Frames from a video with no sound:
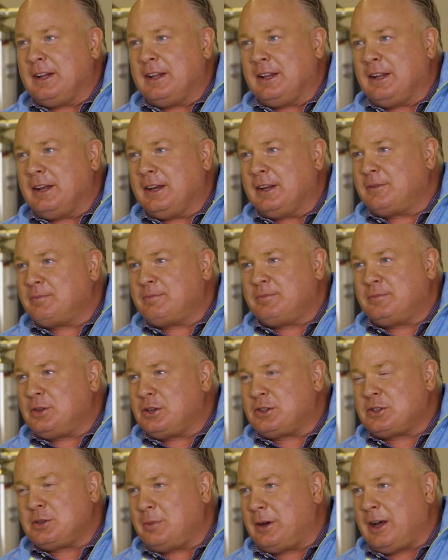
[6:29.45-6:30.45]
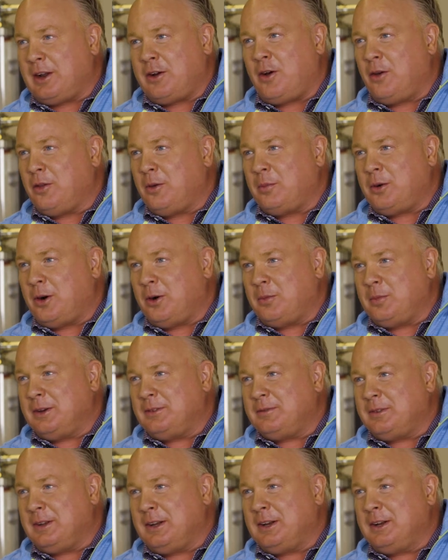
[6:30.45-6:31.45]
I like just about all the bourbon.